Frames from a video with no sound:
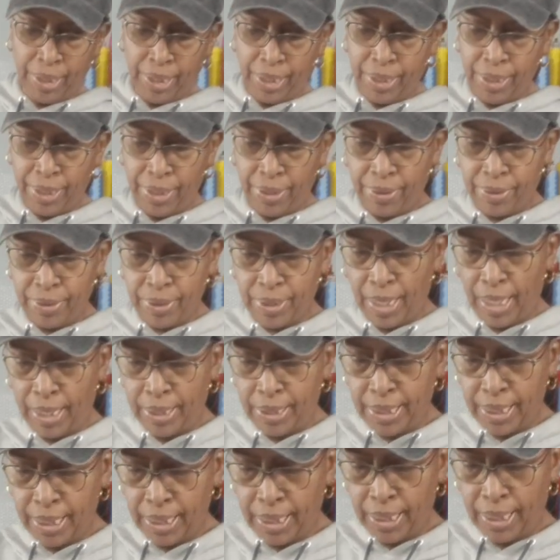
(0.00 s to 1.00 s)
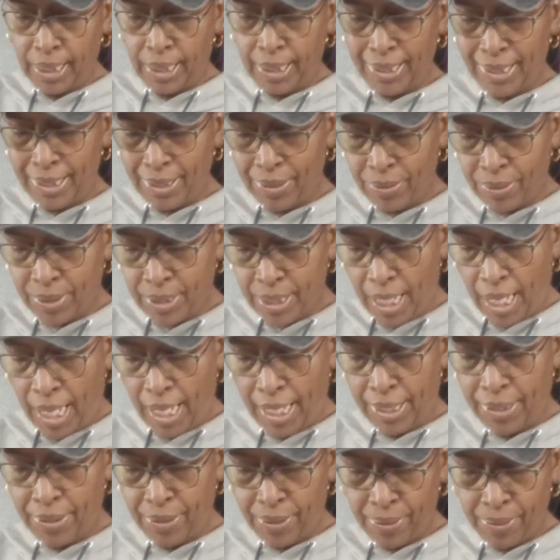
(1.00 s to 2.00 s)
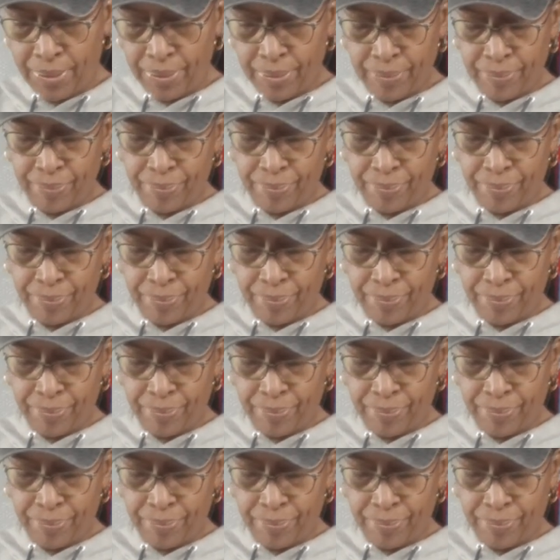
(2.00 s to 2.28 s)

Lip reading: in there? See, I did it a little tighter.